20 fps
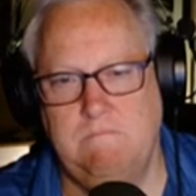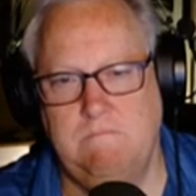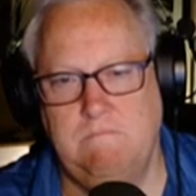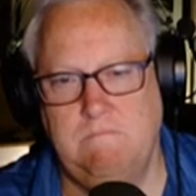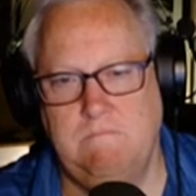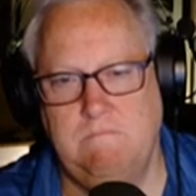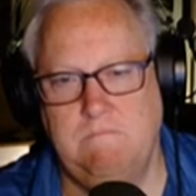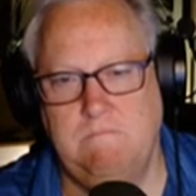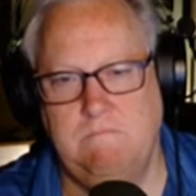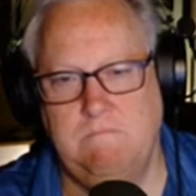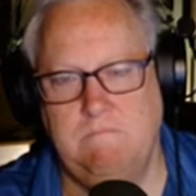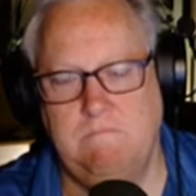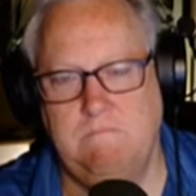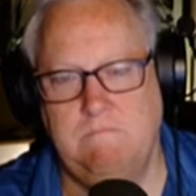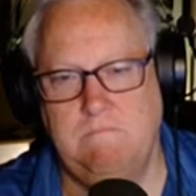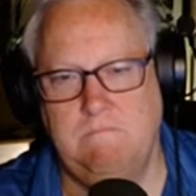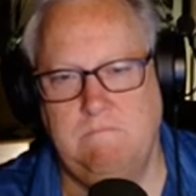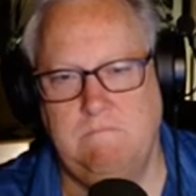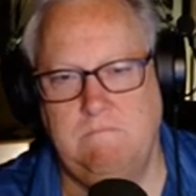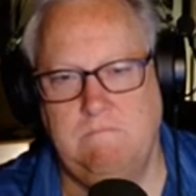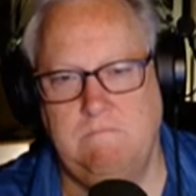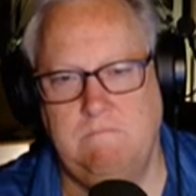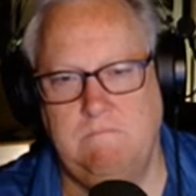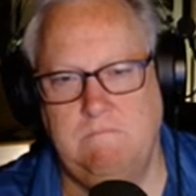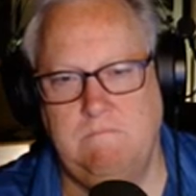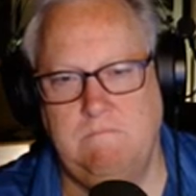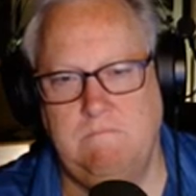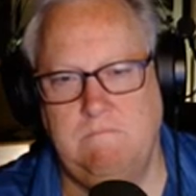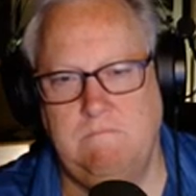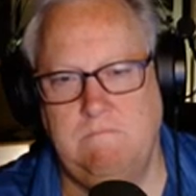
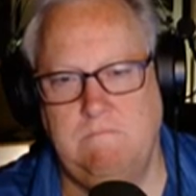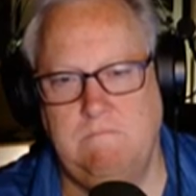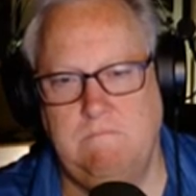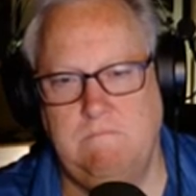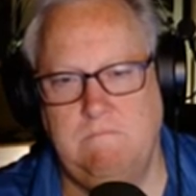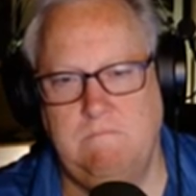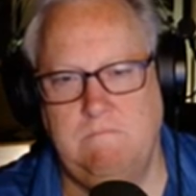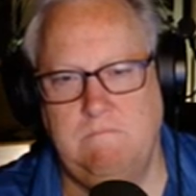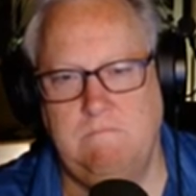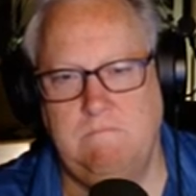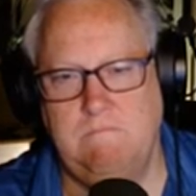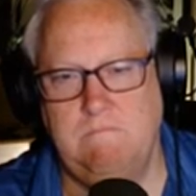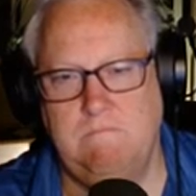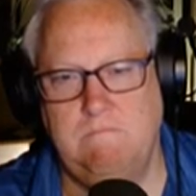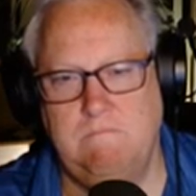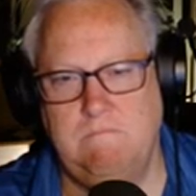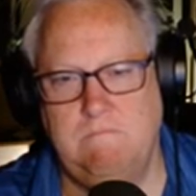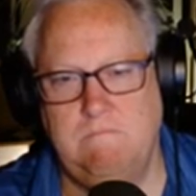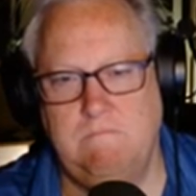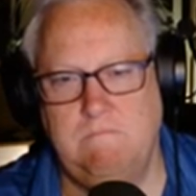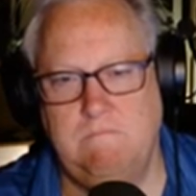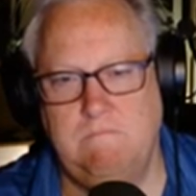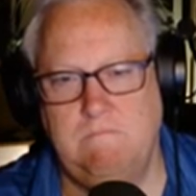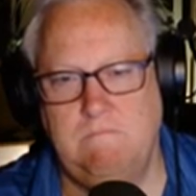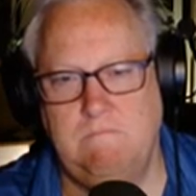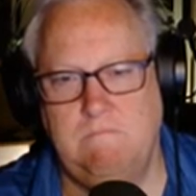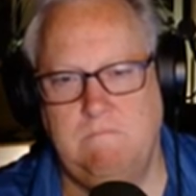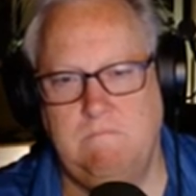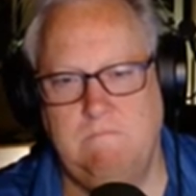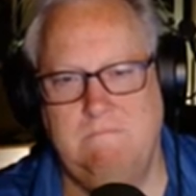
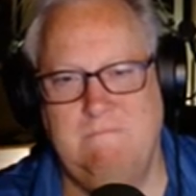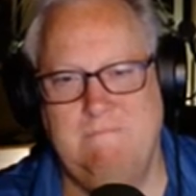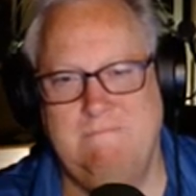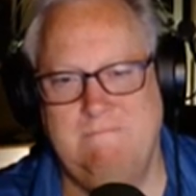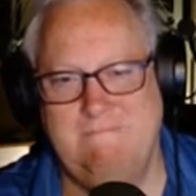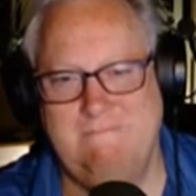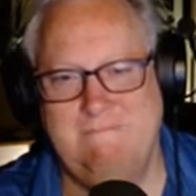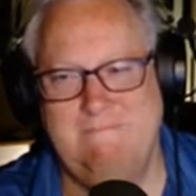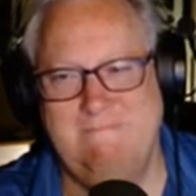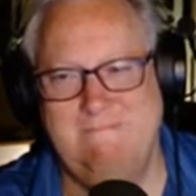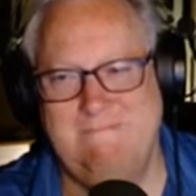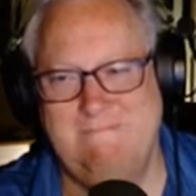[no speech]